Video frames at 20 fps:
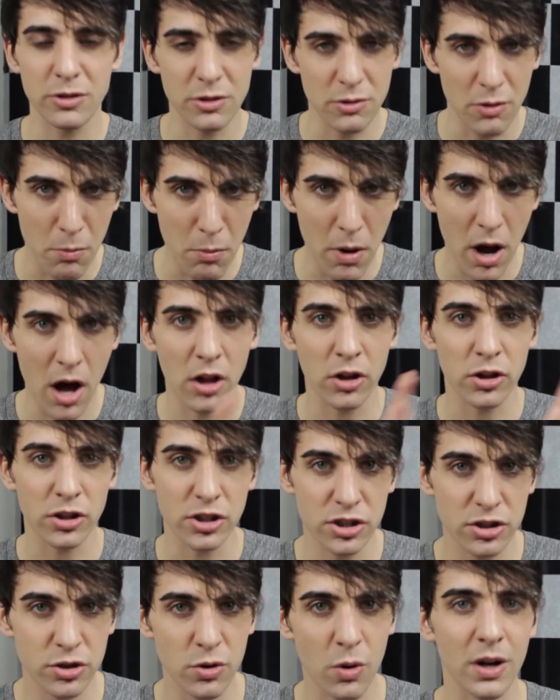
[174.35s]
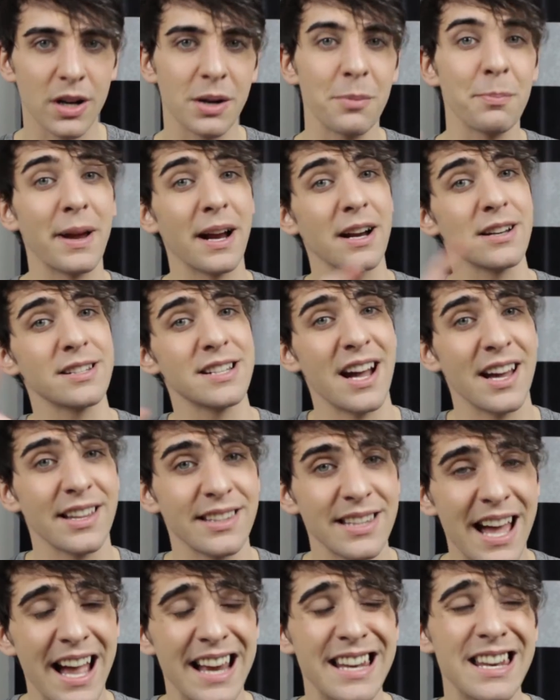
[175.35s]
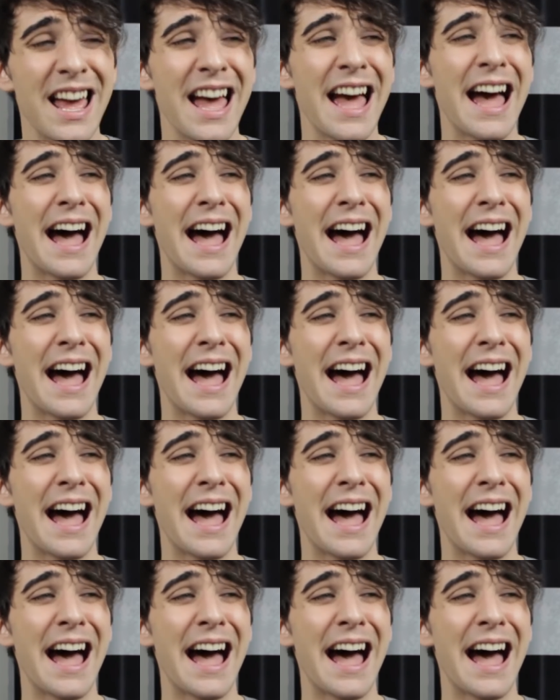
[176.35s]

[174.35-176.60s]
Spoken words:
to a mall or a store compared to online.